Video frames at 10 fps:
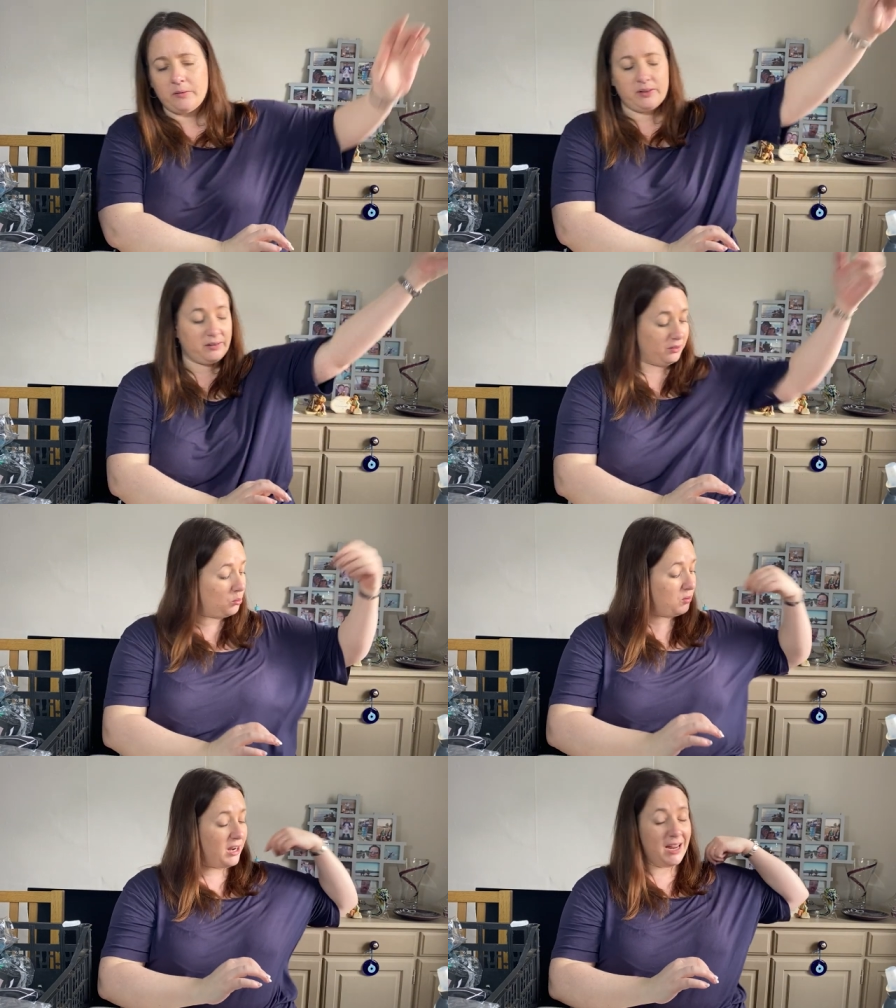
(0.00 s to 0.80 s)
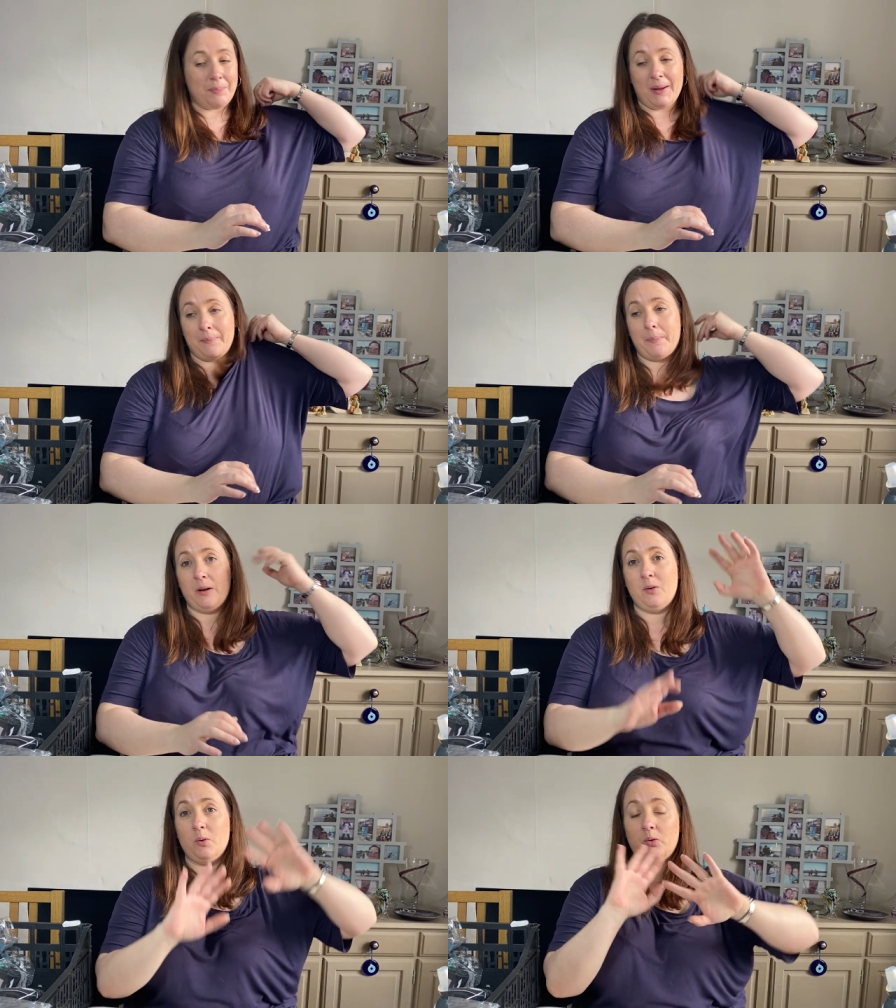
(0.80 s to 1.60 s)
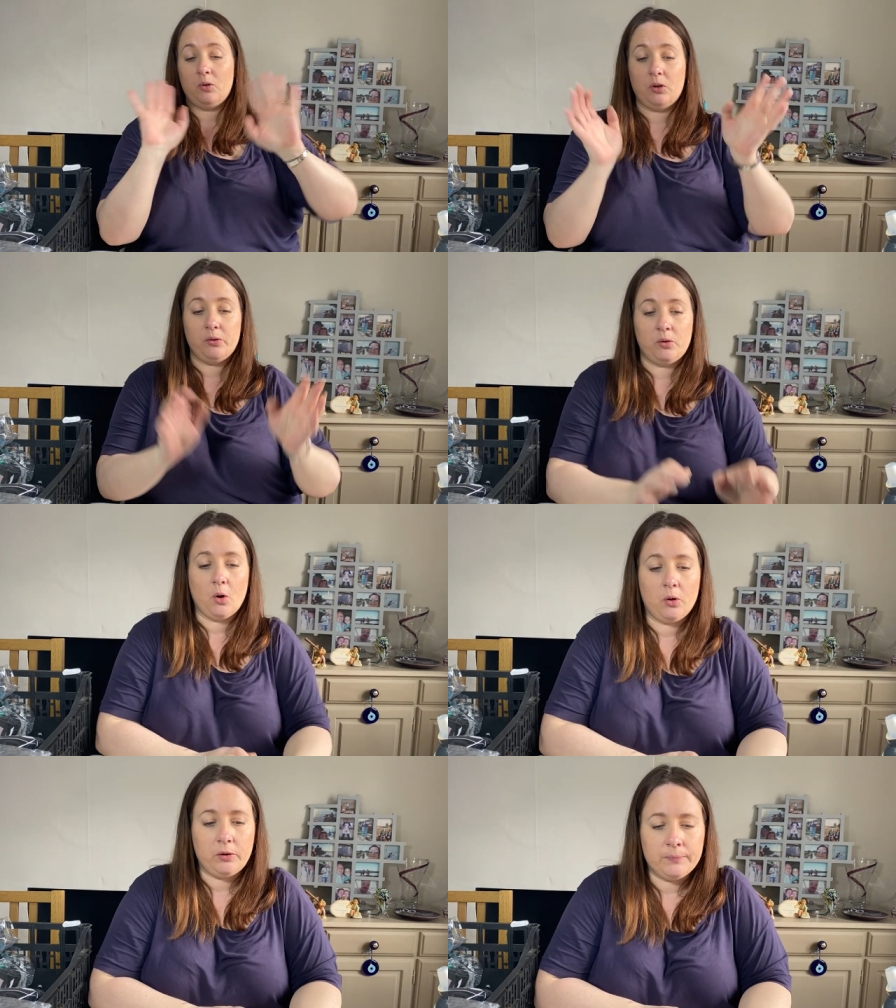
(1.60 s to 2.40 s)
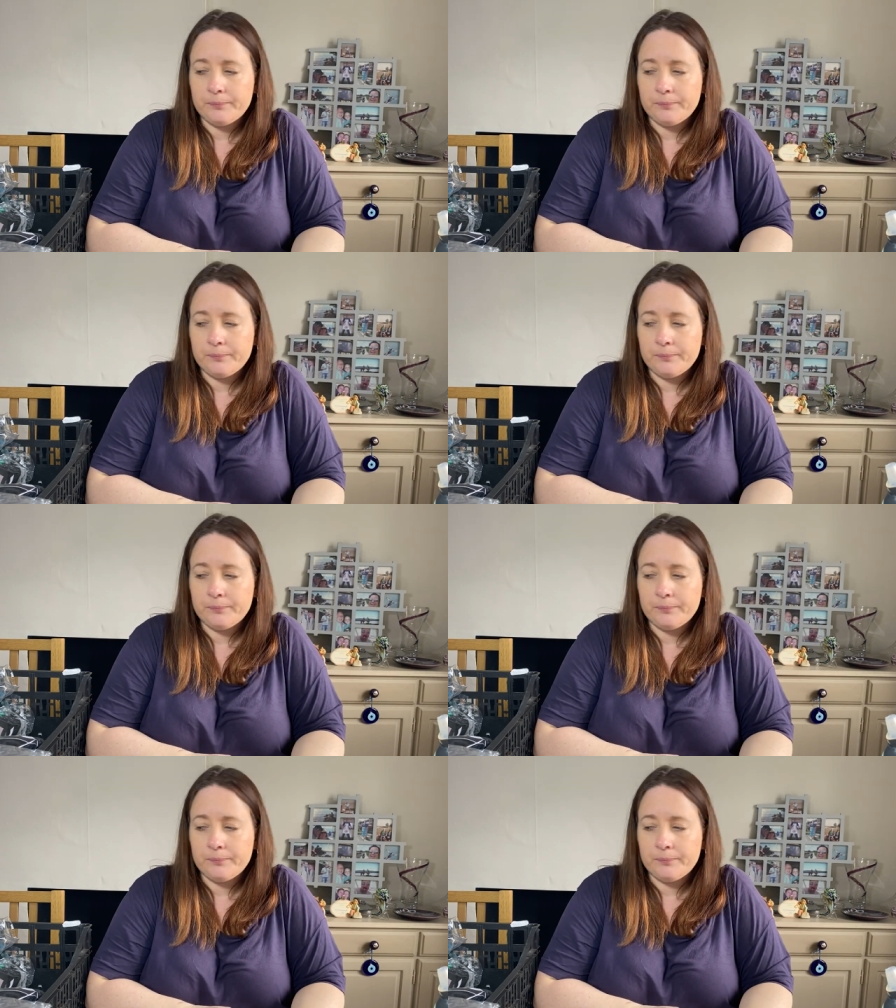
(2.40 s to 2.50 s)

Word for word: So that's three big bundles gone.